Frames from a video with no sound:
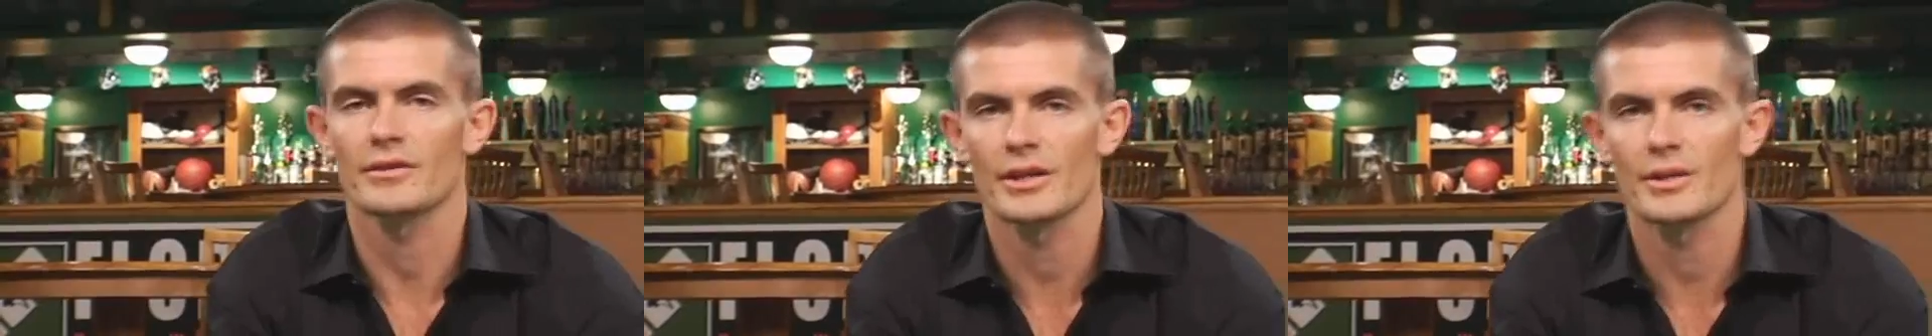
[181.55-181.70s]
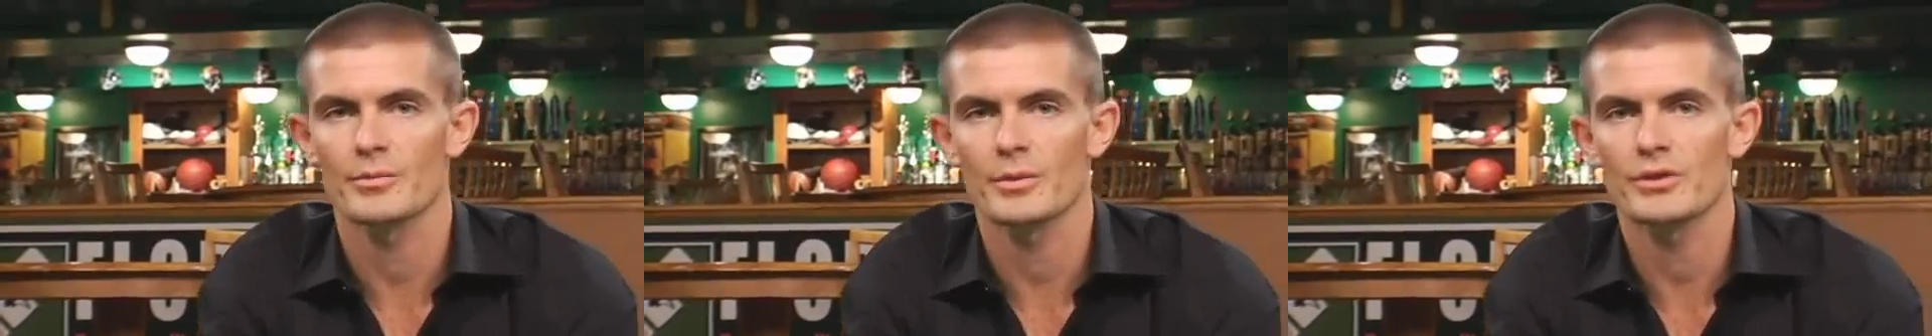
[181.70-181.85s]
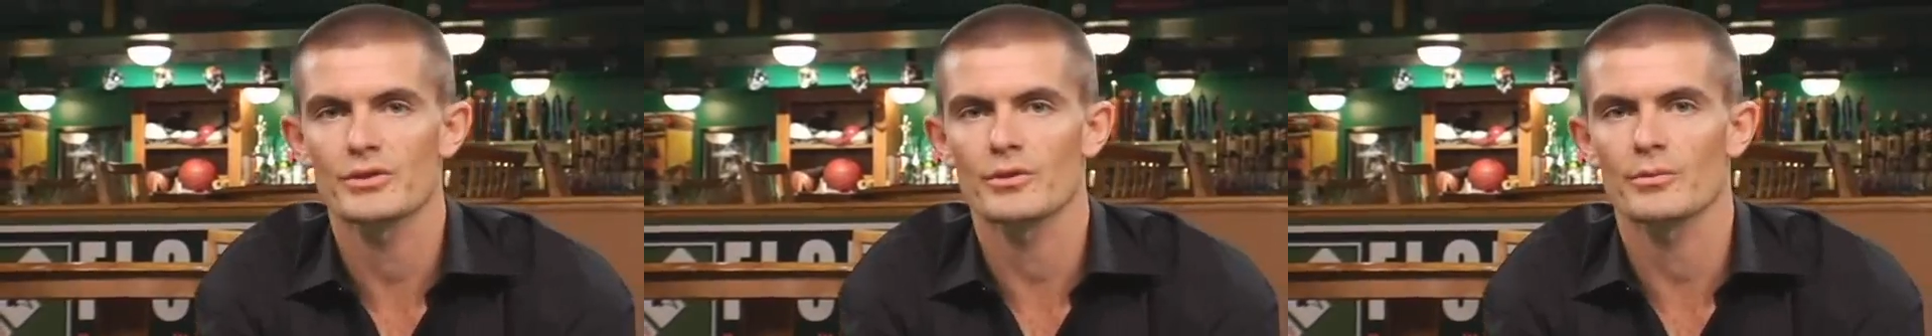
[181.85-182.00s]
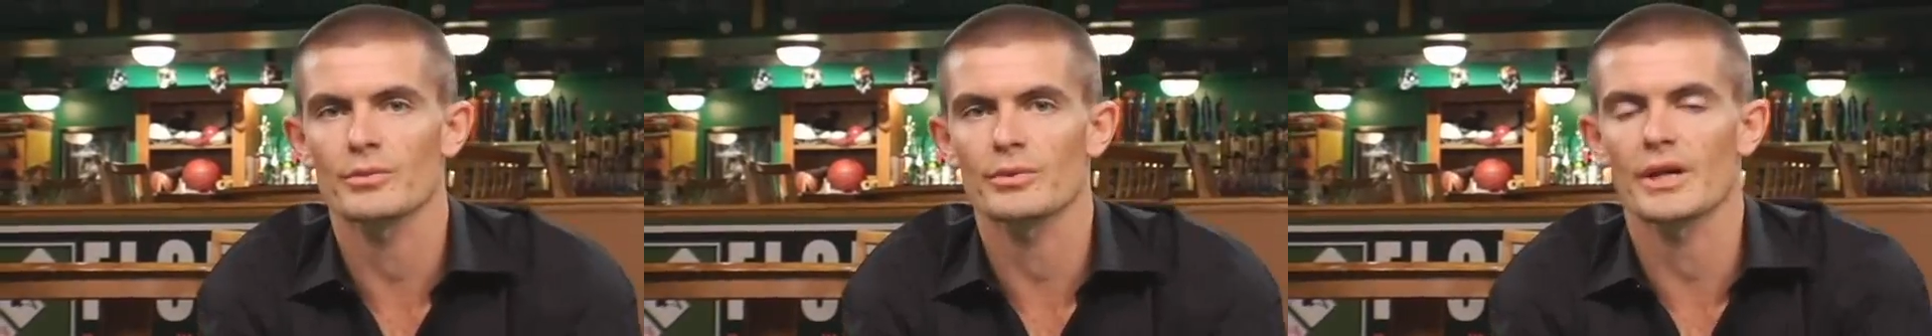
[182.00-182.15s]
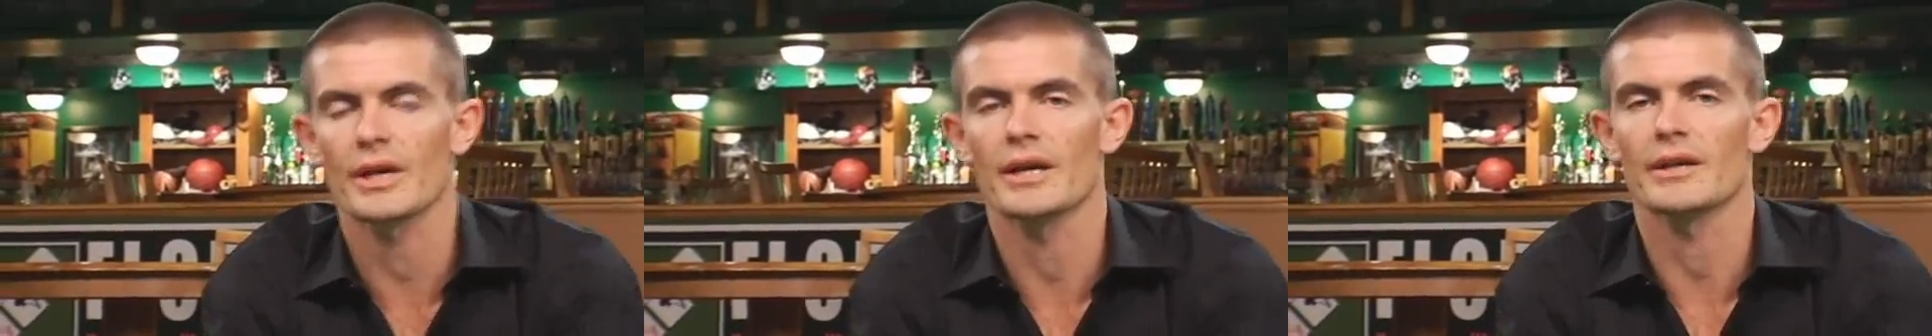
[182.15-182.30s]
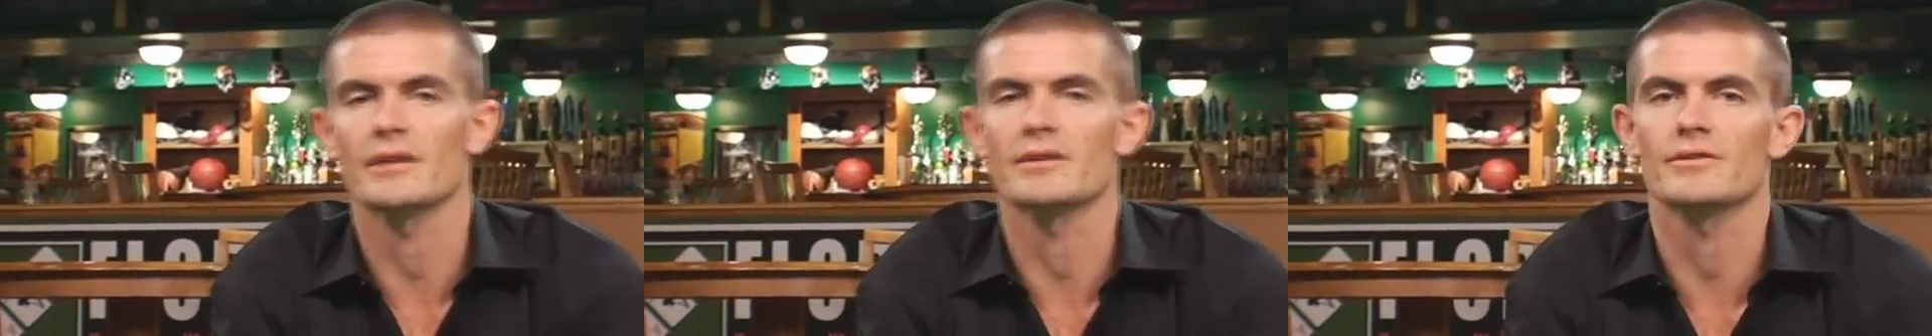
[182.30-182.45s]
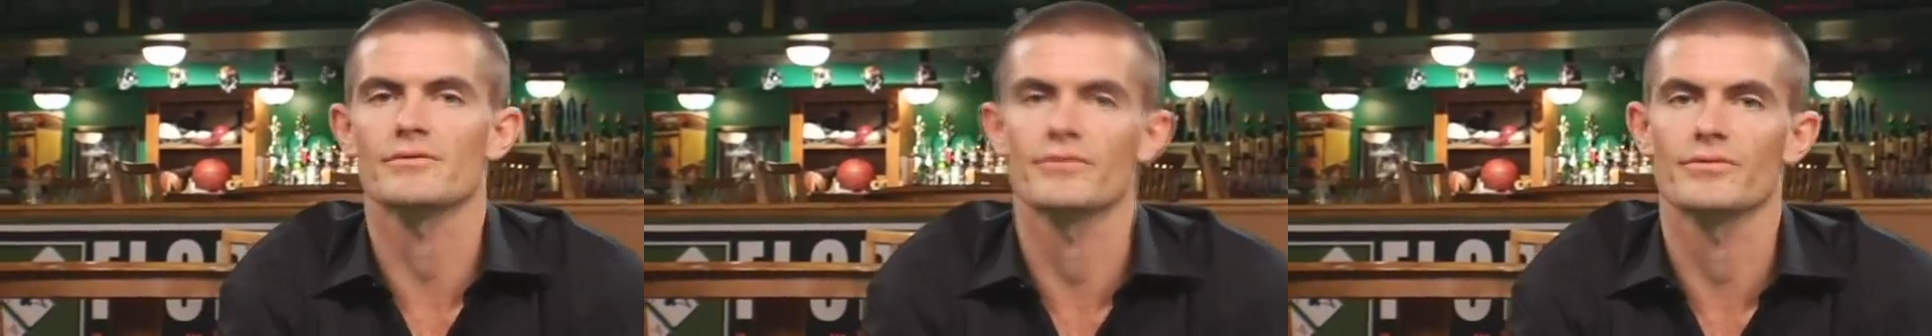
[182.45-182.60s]
limit you're playing
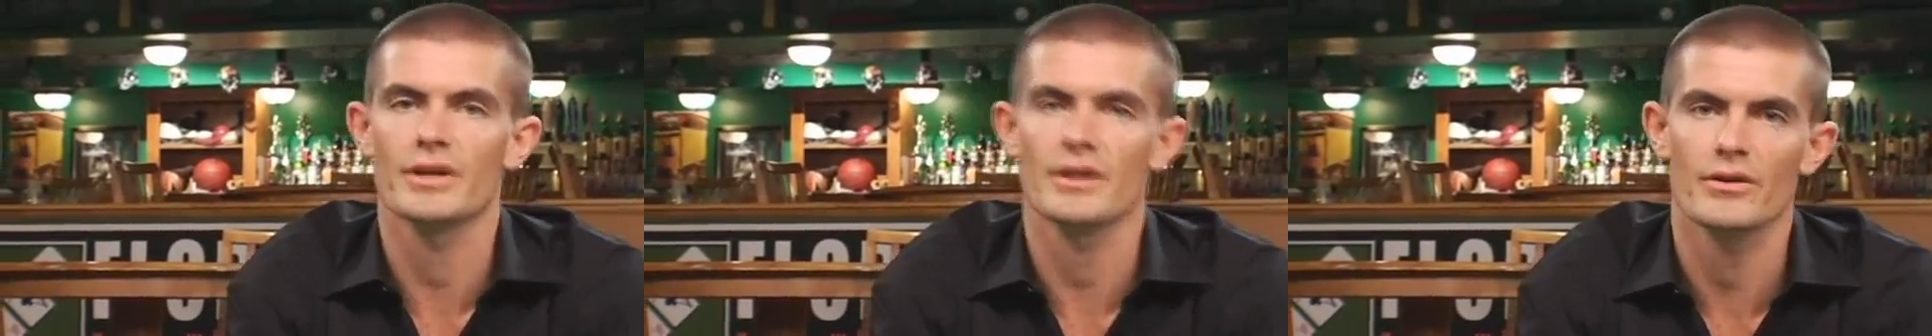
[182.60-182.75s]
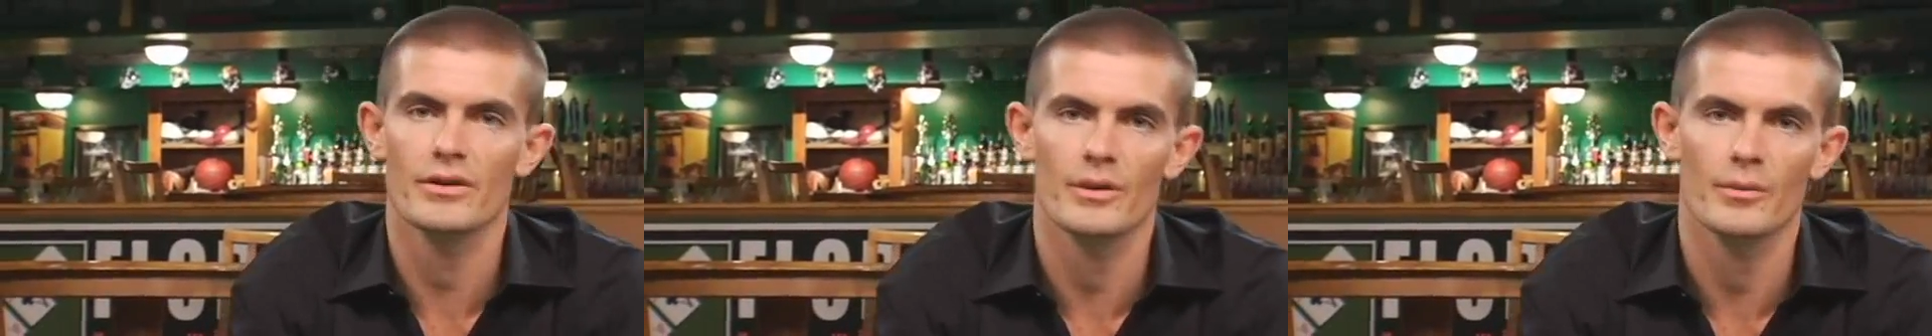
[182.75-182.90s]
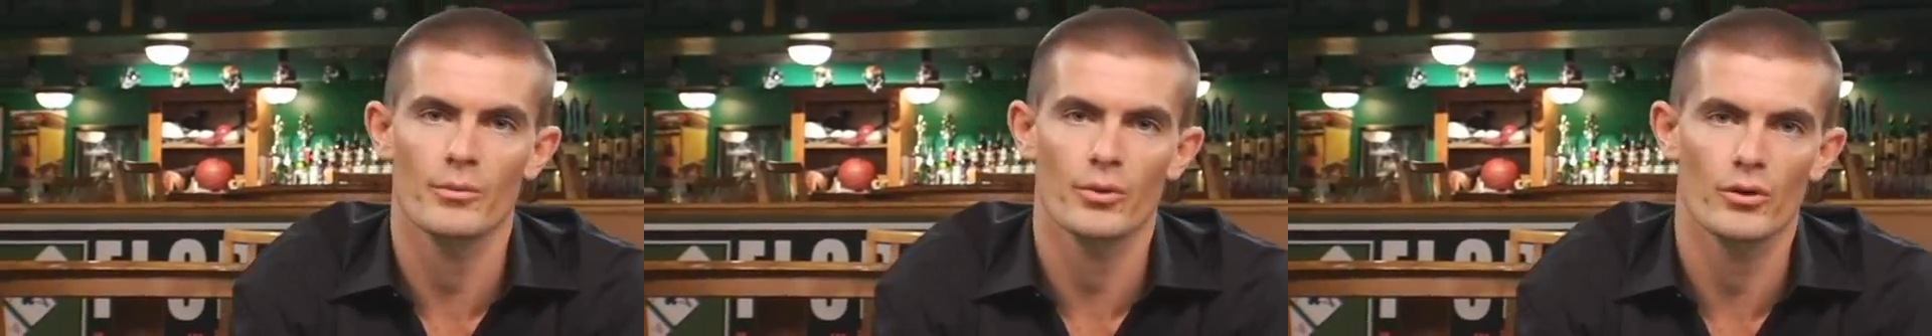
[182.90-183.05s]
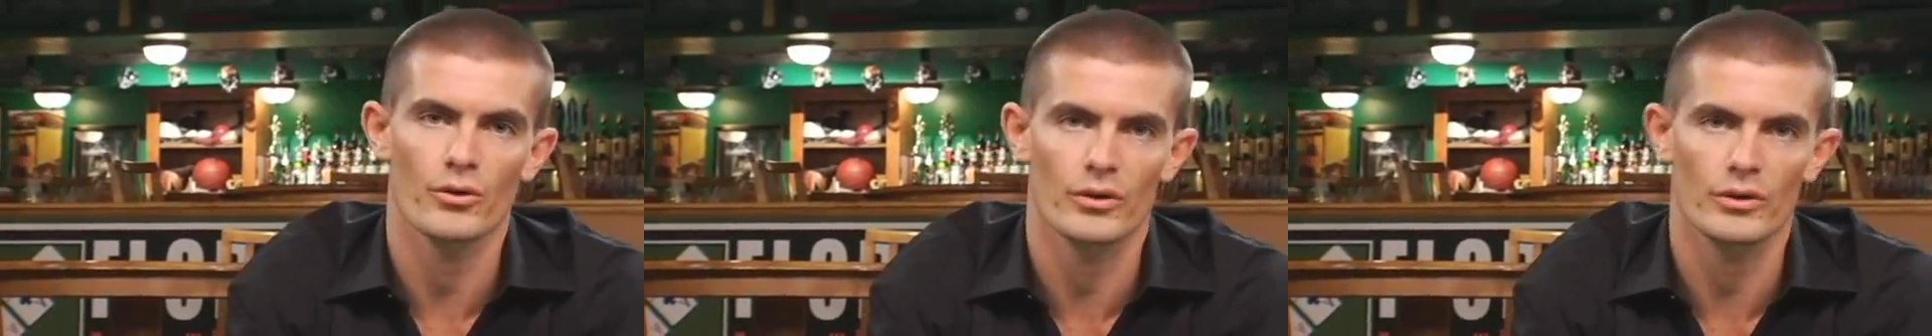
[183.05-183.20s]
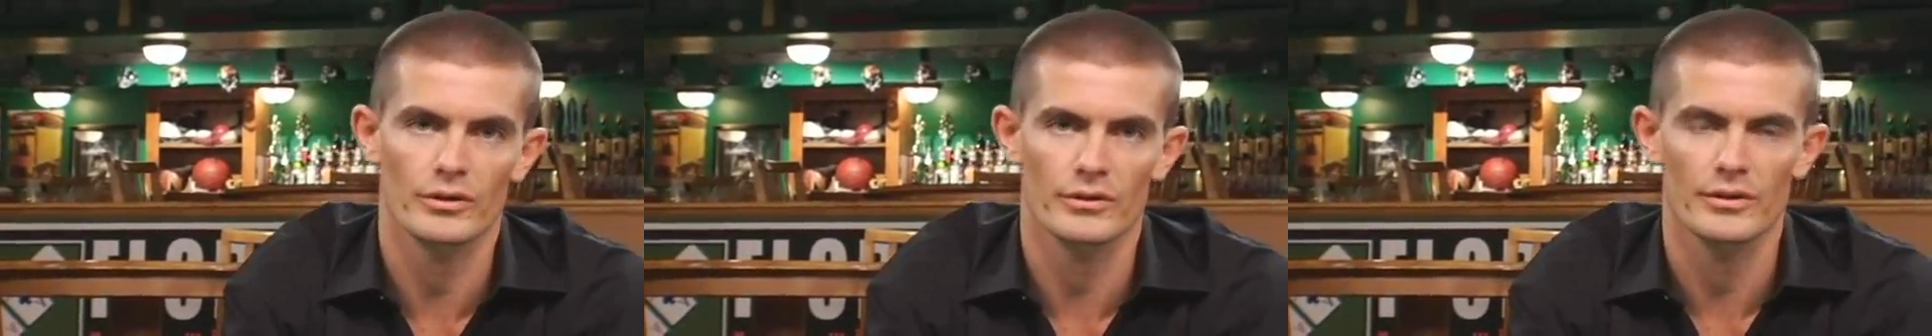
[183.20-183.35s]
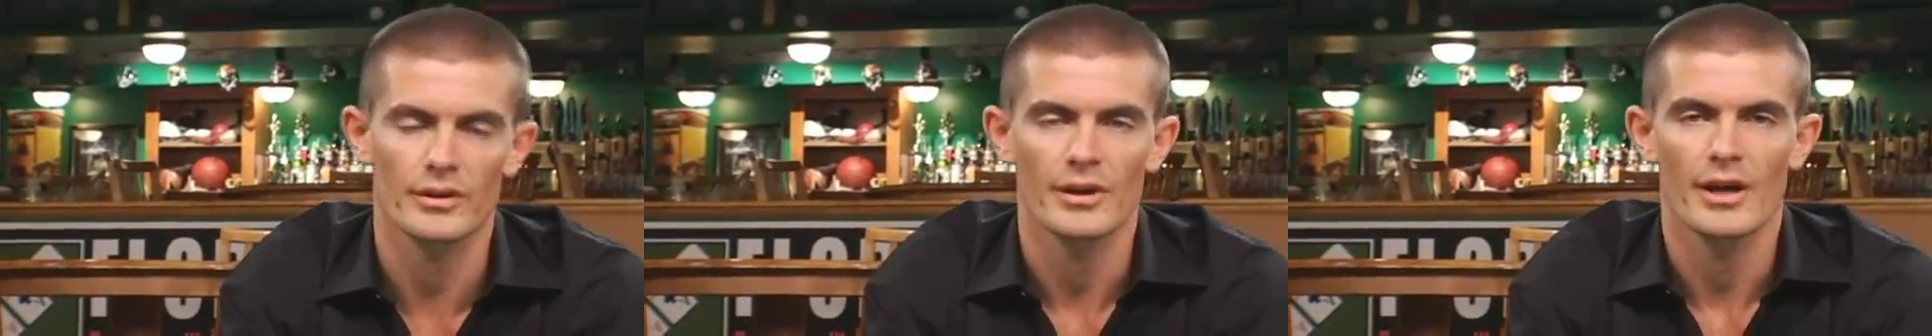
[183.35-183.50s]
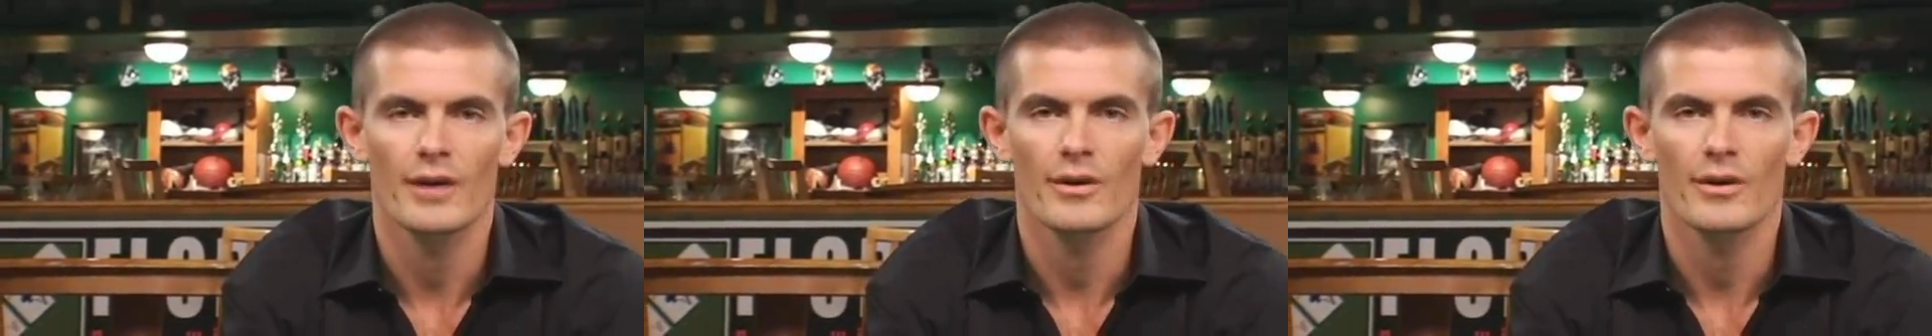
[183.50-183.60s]
is very important